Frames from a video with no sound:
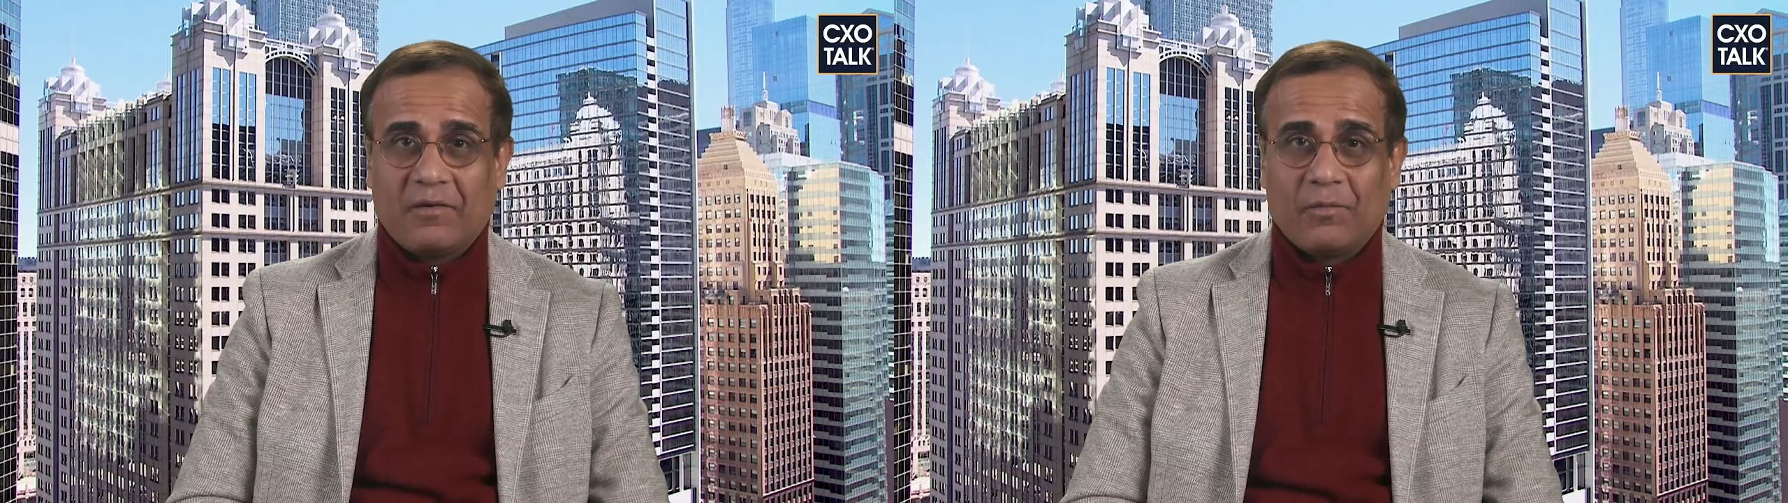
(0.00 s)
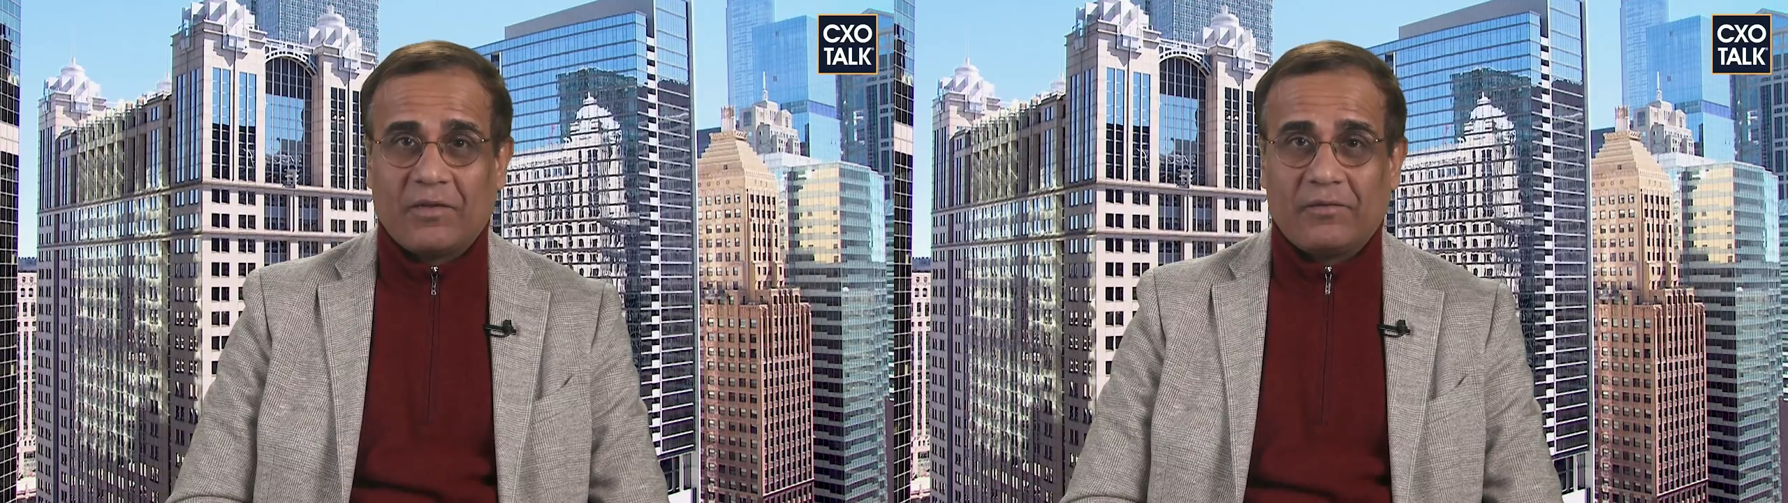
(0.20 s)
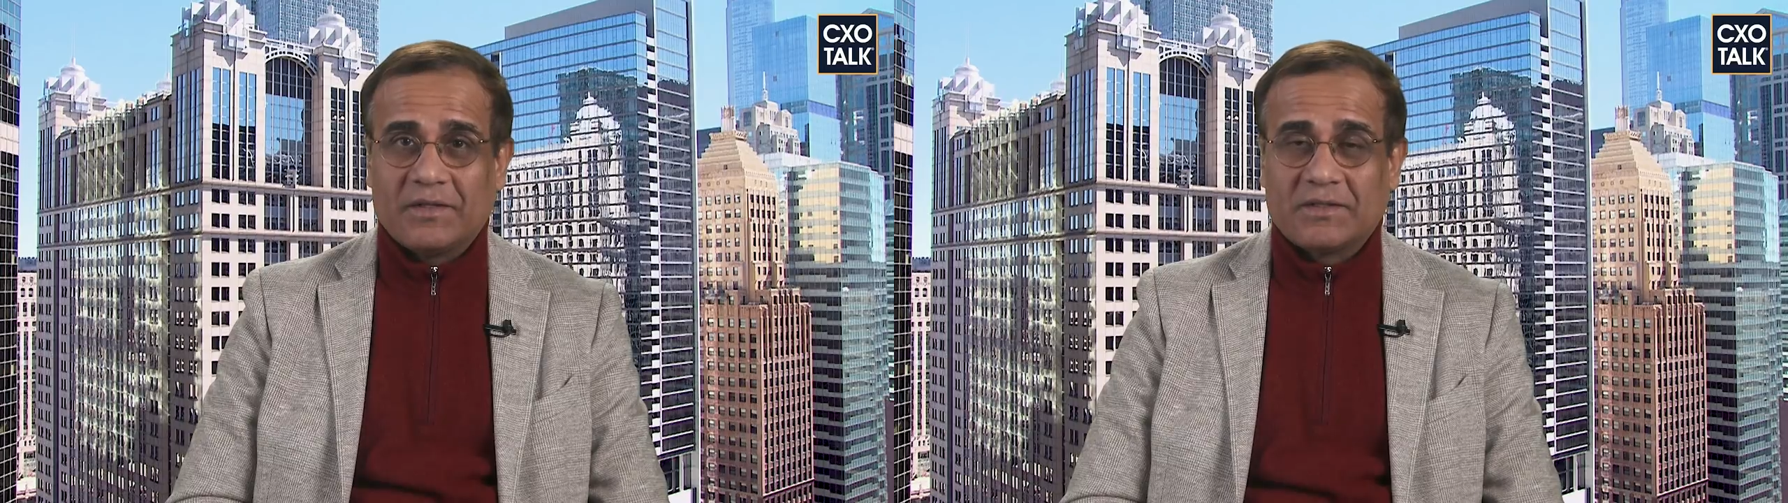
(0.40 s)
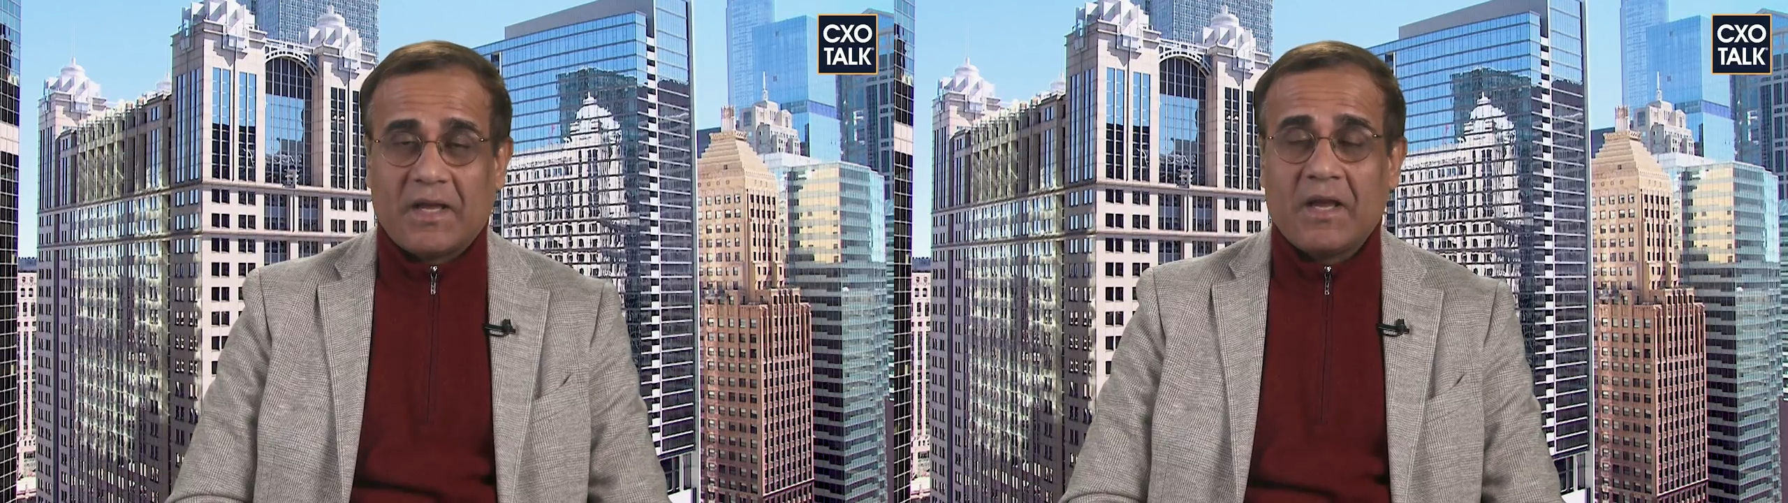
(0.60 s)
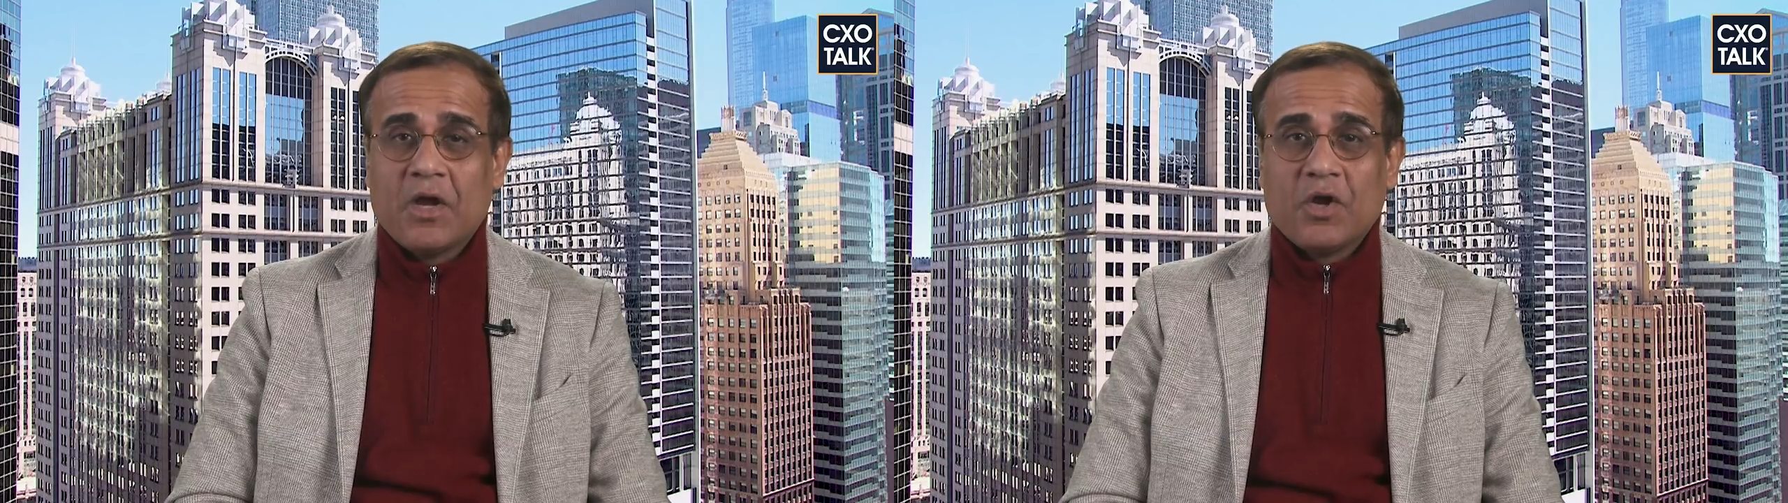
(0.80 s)
and whether it's
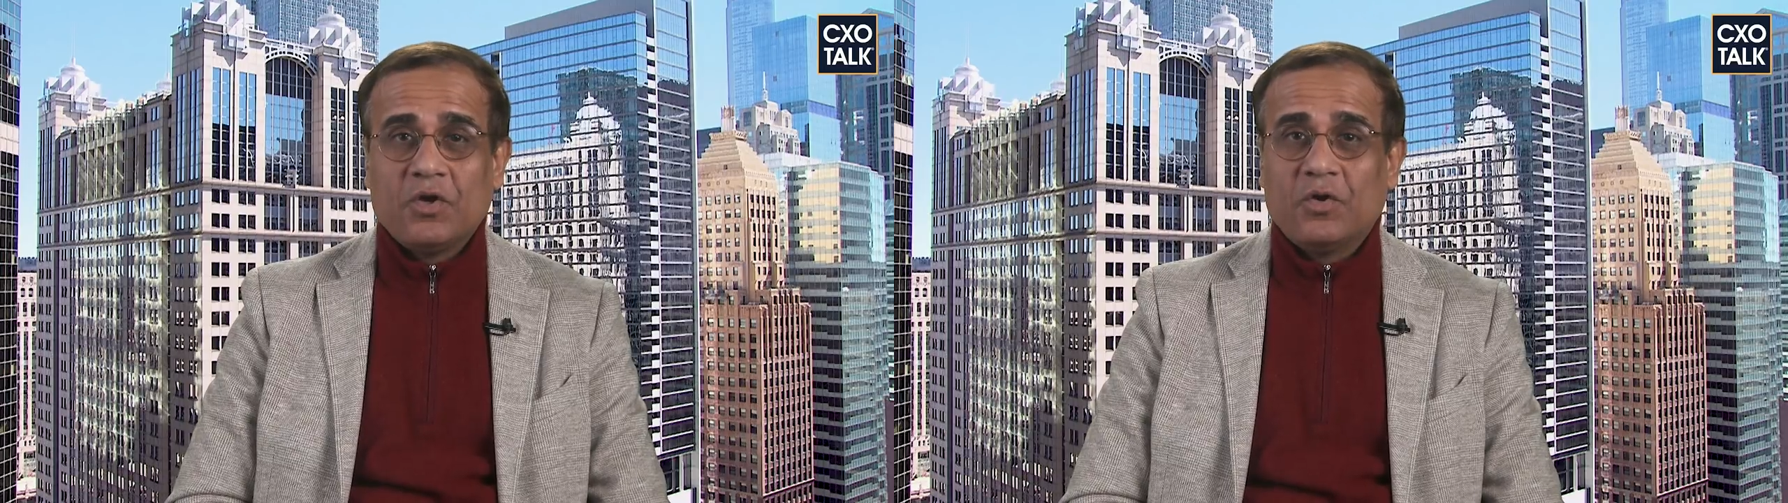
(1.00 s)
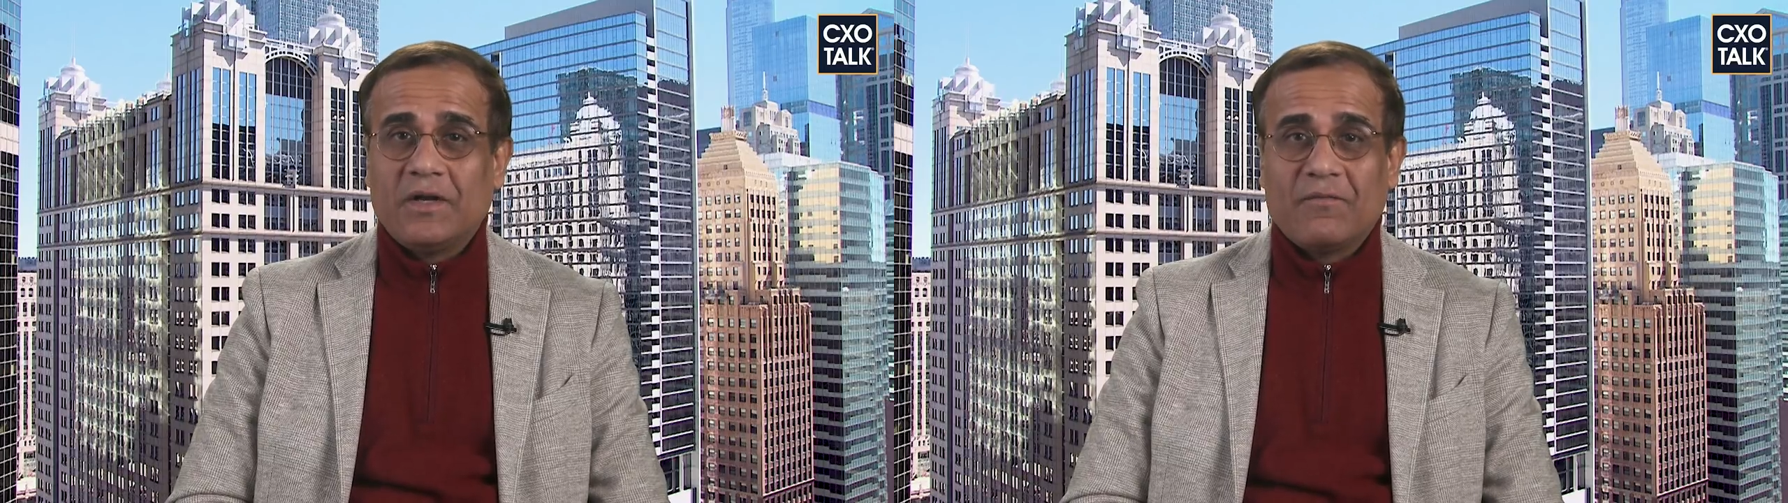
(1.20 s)
a good